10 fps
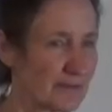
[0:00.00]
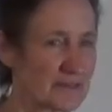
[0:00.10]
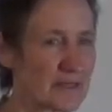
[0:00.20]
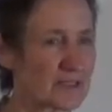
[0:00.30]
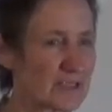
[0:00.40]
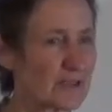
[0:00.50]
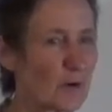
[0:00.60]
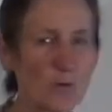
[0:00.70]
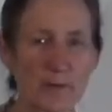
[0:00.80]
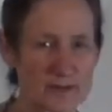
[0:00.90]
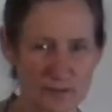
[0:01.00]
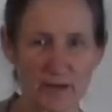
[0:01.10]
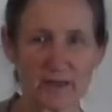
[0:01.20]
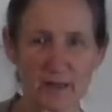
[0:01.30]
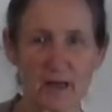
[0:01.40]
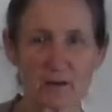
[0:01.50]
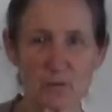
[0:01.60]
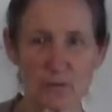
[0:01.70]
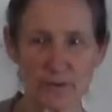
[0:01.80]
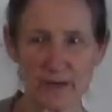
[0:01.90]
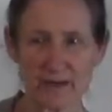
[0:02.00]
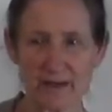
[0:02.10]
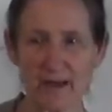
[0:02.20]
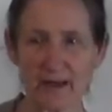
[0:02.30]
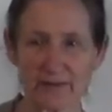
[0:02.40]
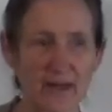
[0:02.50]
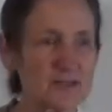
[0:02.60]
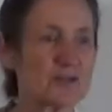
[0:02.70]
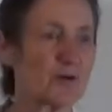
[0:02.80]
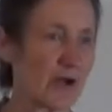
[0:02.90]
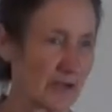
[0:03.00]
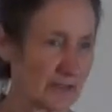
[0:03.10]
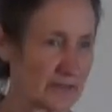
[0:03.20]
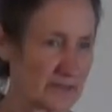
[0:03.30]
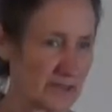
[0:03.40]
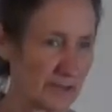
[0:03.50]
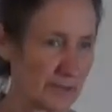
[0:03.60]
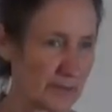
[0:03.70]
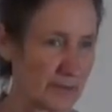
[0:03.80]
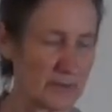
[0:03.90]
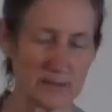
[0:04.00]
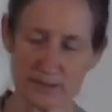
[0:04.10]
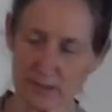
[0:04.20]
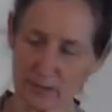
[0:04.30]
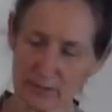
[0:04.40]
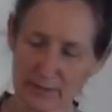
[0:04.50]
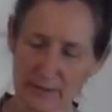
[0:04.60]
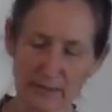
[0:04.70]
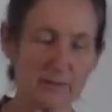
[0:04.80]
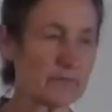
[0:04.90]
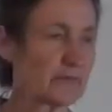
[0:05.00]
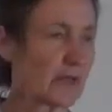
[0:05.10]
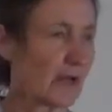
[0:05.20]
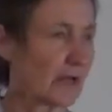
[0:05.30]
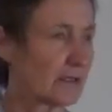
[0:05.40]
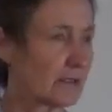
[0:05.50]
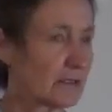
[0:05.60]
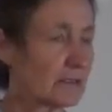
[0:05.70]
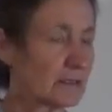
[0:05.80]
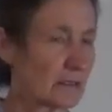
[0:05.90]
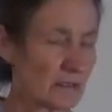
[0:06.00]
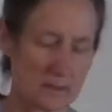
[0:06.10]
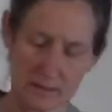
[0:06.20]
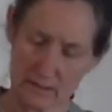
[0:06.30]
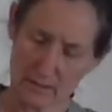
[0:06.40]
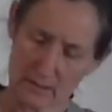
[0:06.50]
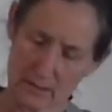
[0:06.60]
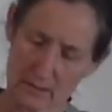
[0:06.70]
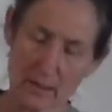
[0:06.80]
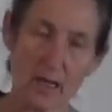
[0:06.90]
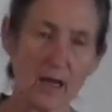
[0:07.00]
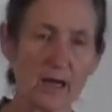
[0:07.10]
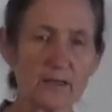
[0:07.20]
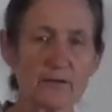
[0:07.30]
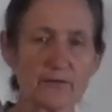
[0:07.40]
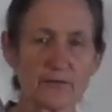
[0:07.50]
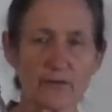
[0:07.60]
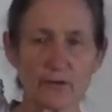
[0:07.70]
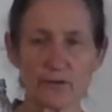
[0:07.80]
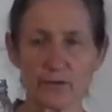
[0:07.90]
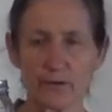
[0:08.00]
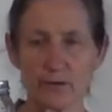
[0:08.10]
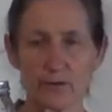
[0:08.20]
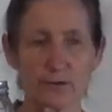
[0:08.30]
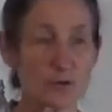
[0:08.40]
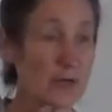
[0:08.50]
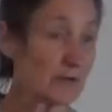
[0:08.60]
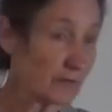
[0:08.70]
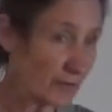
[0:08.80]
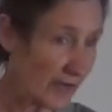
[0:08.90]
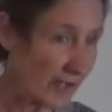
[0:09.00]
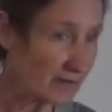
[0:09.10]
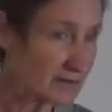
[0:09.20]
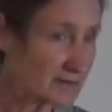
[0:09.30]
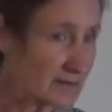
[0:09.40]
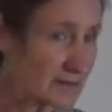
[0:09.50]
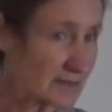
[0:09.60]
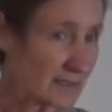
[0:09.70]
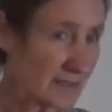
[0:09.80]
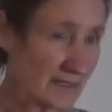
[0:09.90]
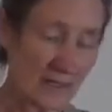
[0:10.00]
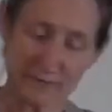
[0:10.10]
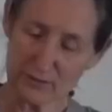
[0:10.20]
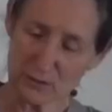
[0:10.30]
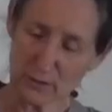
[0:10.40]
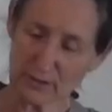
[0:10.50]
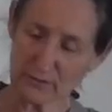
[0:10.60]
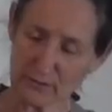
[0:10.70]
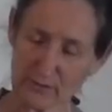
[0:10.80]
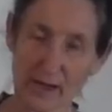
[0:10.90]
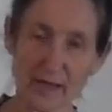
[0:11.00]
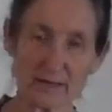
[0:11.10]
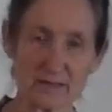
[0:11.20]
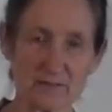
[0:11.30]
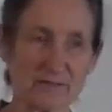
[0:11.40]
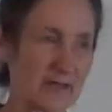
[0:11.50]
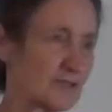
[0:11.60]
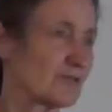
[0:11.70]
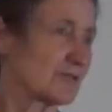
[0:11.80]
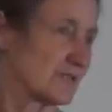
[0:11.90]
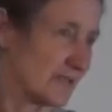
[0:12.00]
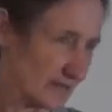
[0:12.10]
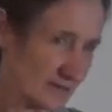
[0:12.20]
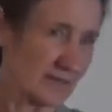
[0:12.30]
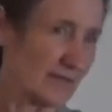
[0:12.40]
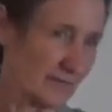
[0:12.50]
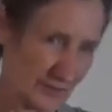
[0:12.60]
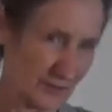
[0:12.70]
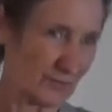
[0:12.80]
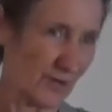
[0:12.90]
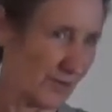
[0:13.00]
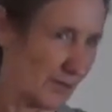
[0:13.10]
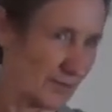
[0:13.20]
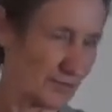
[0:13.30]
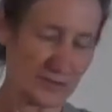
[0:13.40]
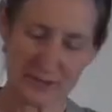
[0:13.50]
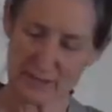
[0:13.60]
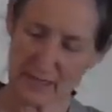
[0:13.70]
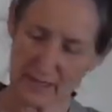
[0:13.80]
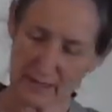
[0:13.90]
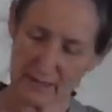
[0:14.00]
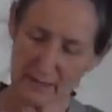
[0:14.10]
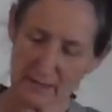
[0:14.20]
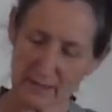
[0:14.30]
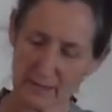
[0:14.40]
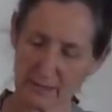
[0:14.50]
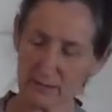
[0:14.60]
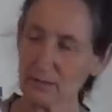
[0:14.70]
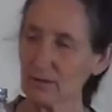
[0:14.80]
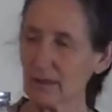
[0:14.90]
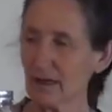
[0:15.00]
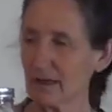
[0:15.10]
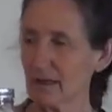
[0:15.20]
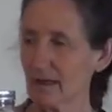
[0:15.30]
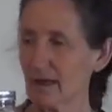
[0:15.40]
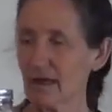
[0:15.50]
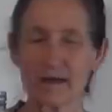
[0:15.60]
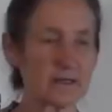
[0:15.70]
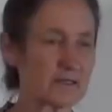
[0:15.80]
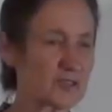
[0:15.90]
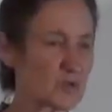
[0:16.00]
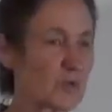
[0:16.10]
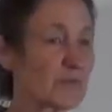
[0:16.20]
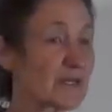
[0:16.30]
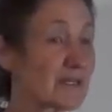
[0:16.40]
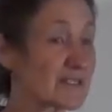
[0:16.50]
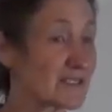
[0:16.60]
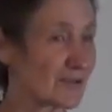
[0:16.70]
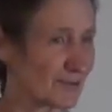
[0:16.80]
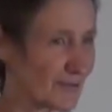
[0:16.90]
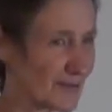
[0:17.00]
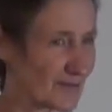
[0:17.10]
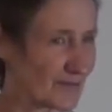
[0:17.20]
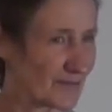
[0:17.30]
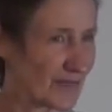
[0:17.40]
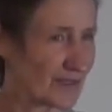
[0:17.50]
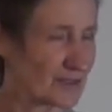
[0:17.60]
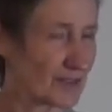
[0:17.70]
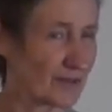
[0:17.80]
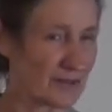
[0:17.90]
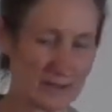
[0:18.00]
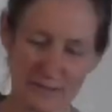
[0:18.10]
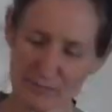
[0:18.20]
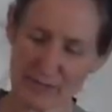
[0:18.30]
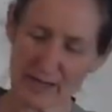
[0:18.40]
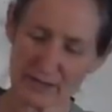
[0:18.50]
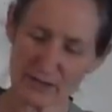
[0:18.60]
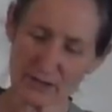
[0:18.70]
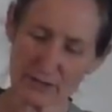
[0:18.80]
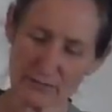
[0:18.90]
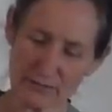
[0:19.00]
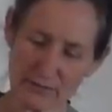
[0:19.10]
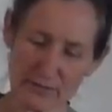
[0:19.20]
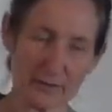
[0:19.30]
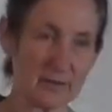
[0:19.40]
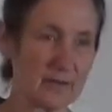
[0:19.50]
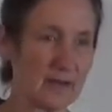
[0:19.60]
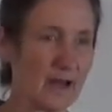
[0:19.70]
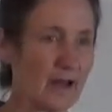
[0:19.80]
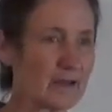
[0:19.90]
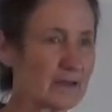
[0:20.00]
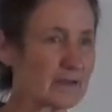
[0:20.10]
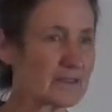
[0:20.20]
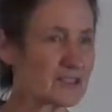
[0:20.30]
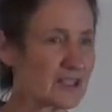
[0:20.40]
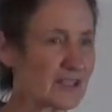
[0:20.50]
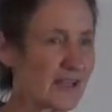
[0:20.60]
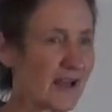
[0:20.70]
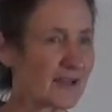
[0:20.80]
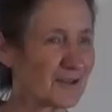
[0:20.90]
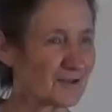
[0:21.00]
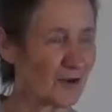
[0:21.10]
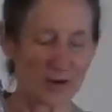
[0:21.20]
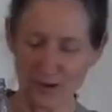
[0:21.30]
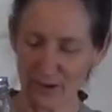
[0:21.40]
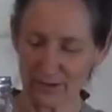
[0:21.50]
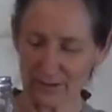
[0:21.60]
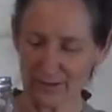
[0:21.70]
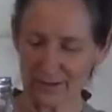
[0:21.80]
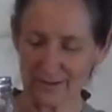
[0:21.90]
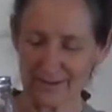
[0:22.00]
It's actually almost runny like water, and that's your onion syrup. So you leave the onion in the honey for 24 hours. And after 24 hours, in fact, you'll see it even tomorrow through the day, it'll look like onion swimming in a syrup. So the reaction of the onion, the sticky onion on